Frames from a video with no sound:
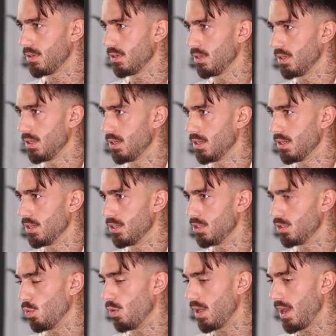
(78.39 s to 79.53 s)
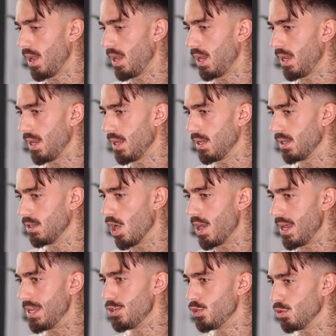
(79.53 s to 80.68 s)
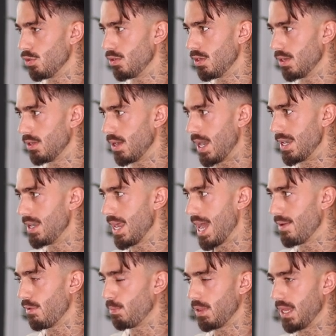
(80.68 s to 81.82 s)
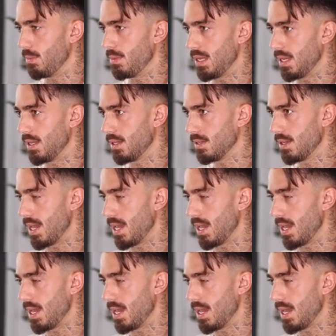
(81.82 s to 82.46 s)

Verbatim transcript: Yeah. So when I got injured, I didn't have a plan B.